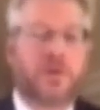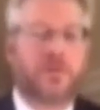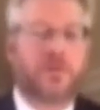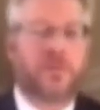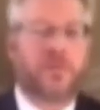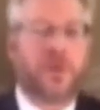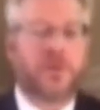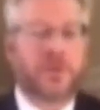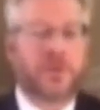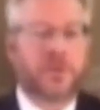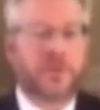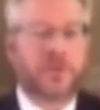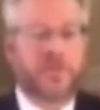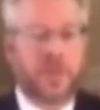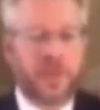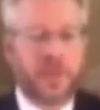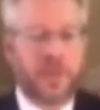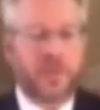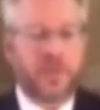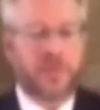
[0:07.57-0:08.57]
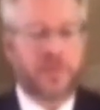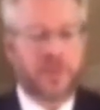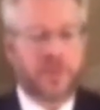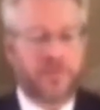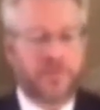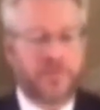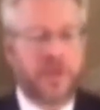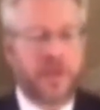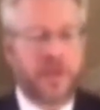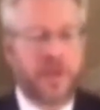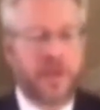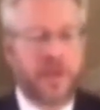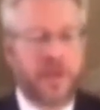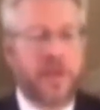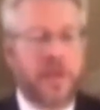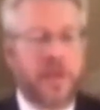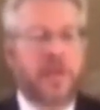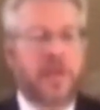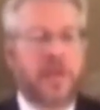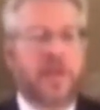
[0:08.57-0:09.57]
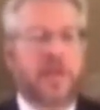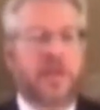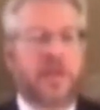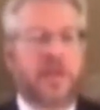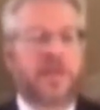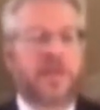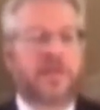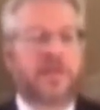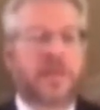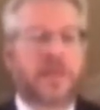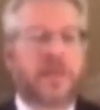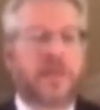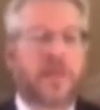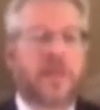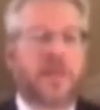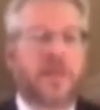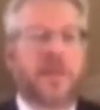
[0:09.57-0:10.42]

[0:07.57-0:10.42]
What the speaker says: supposed to be observing is that